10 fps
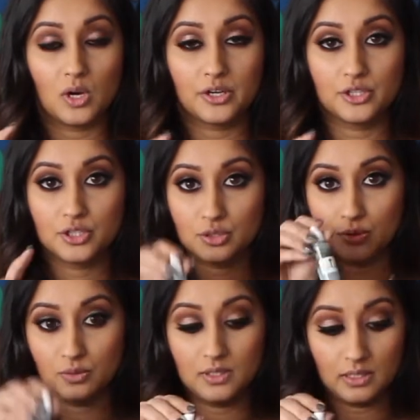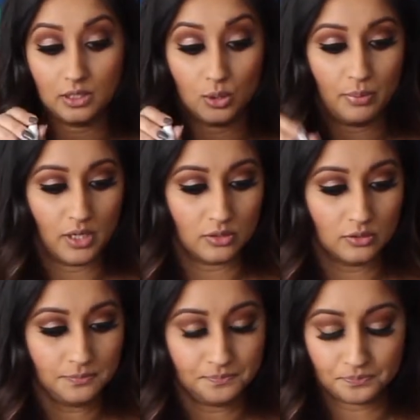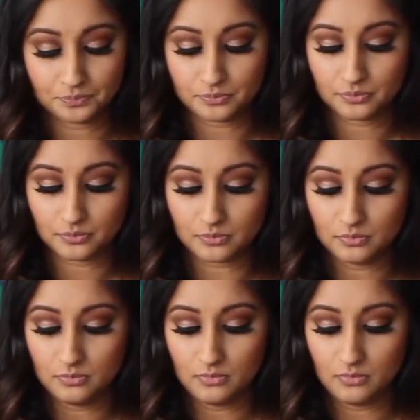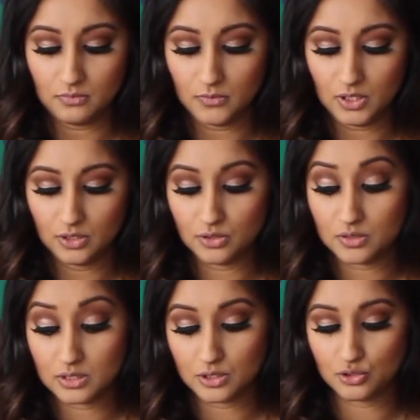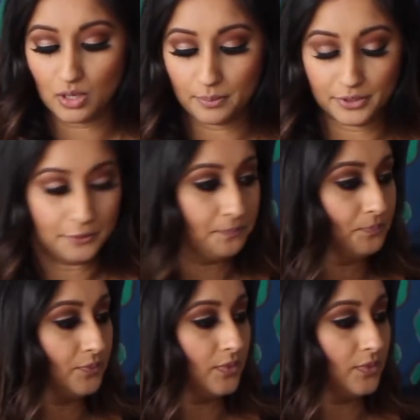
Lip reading: water to the little bottle using the dropper.